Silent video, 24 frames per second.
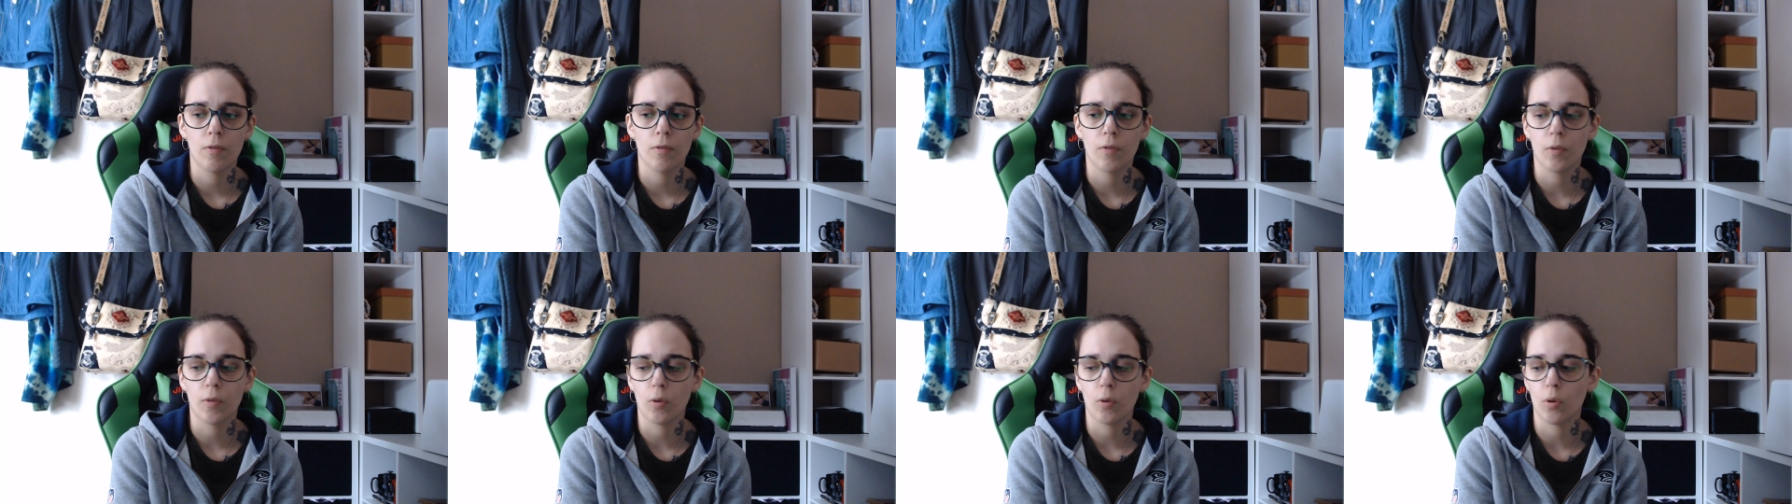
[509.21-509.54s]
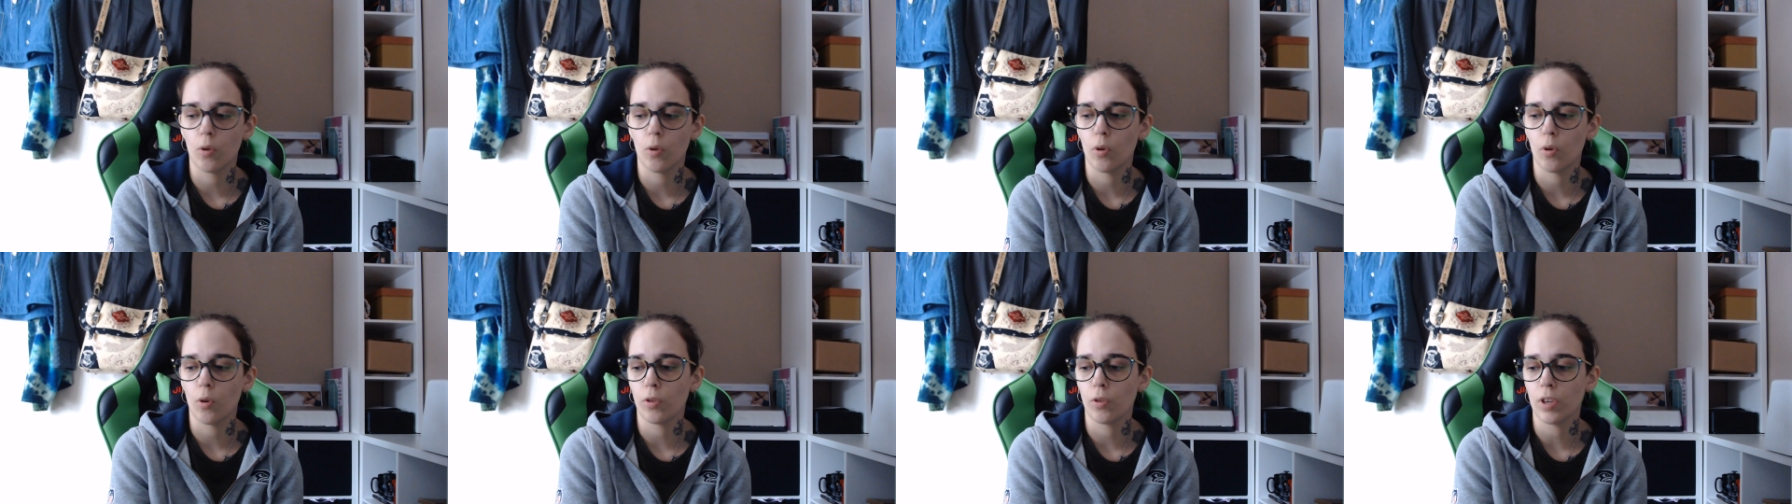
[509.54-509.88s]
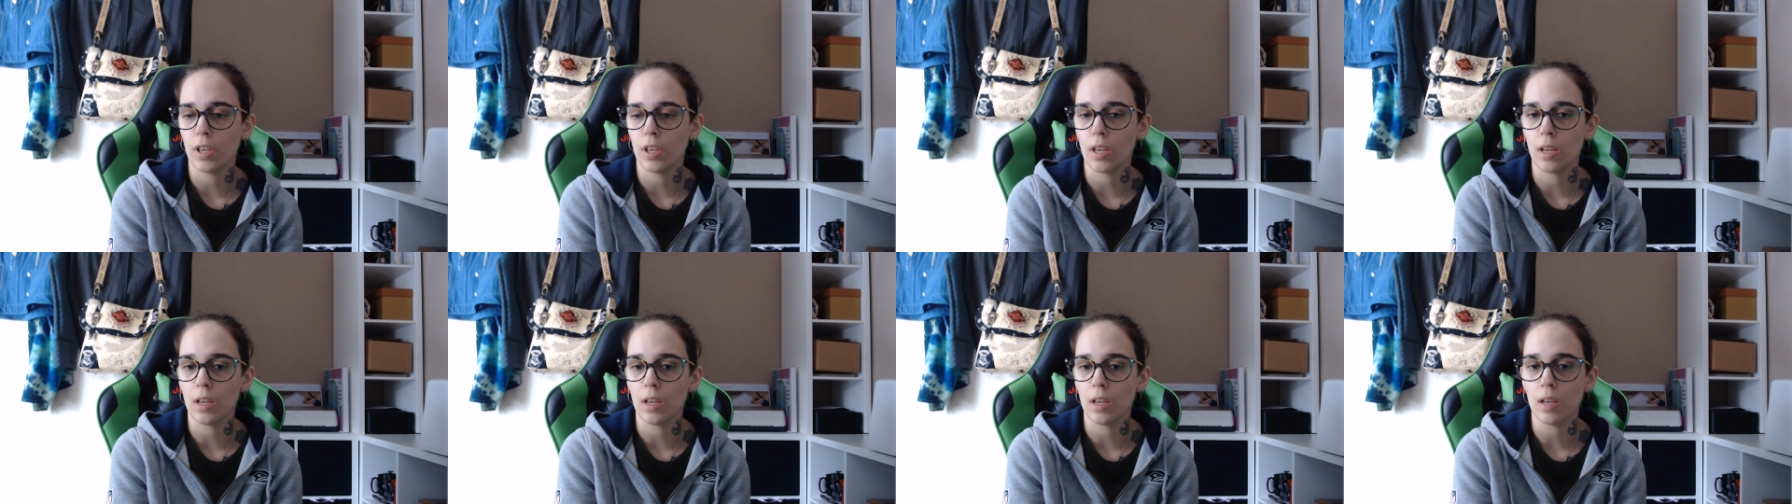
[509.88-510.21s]
for
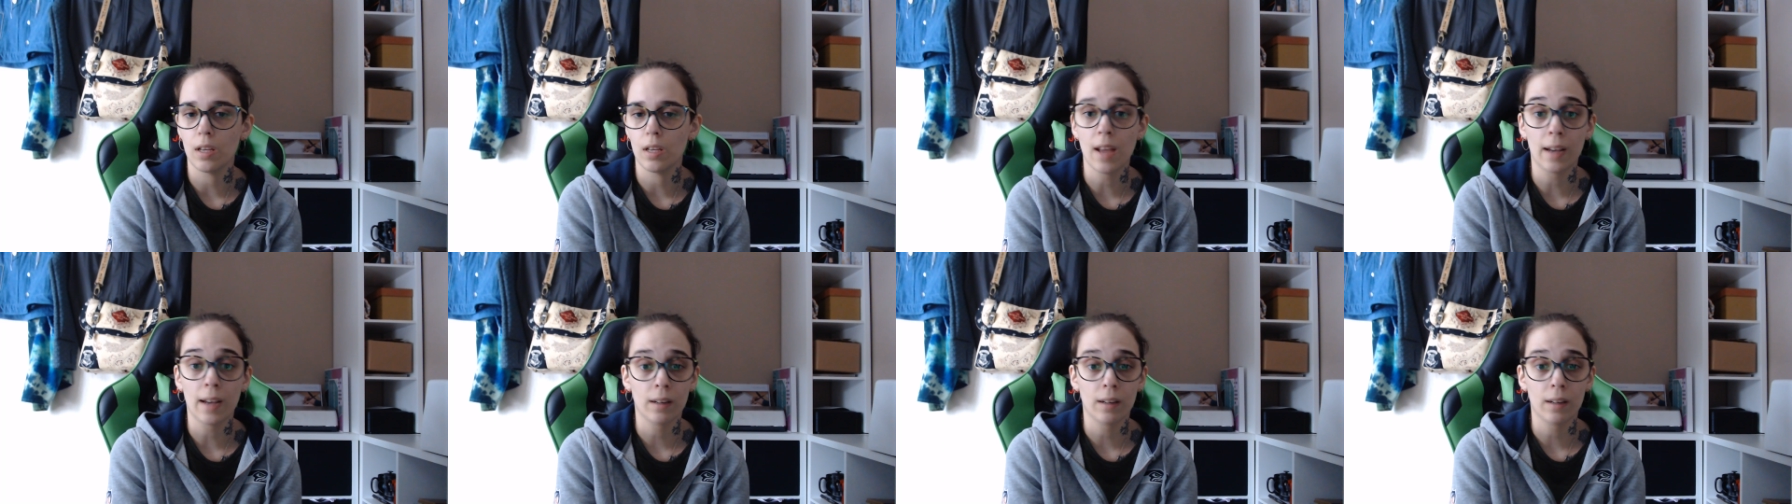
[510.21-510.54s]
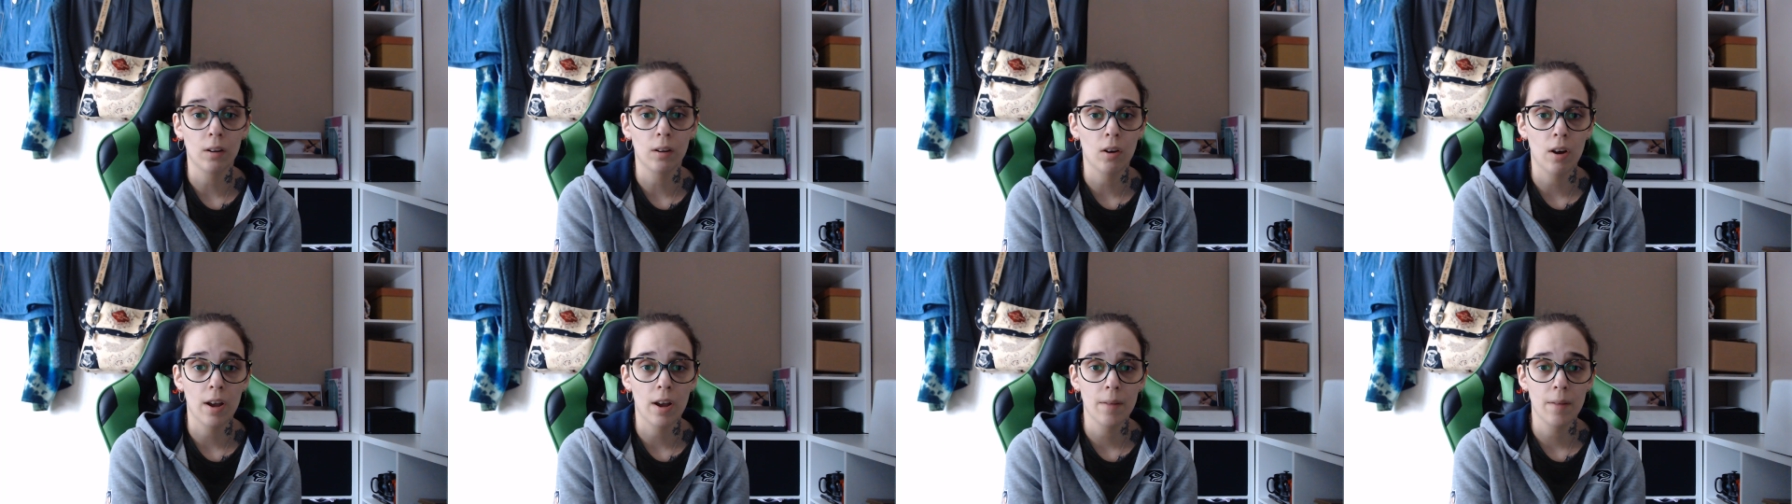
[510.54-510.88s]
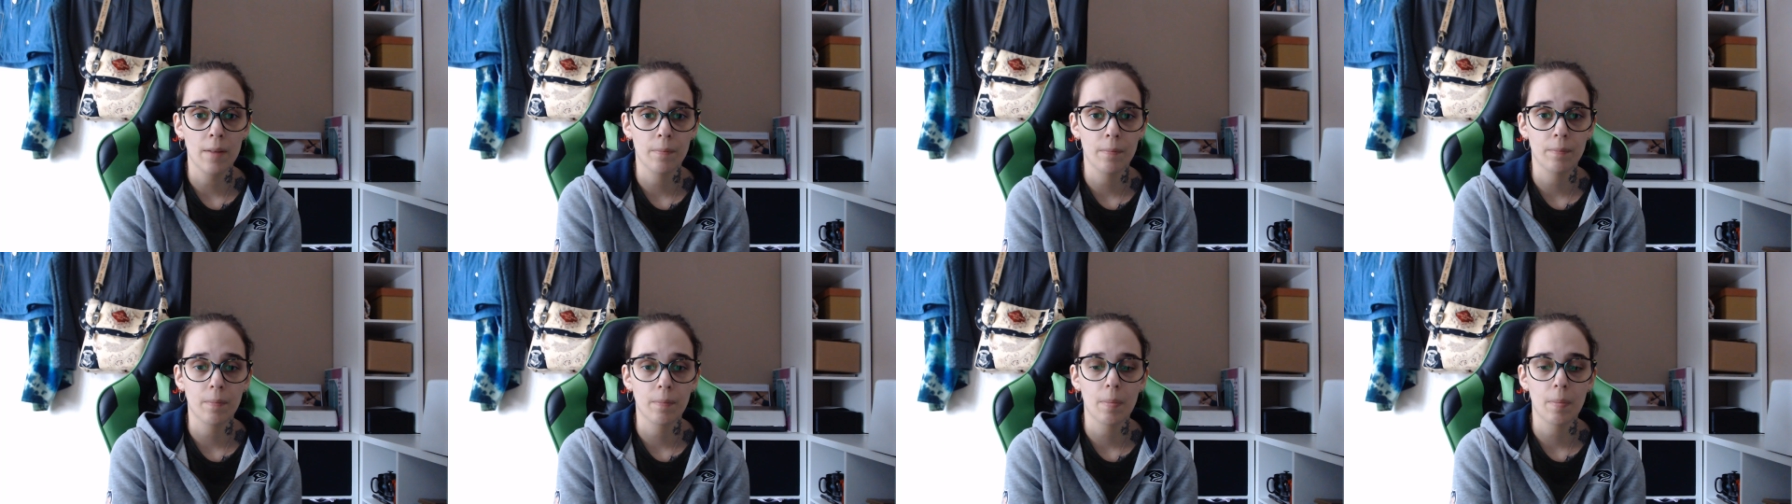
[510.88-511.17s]
the neckline.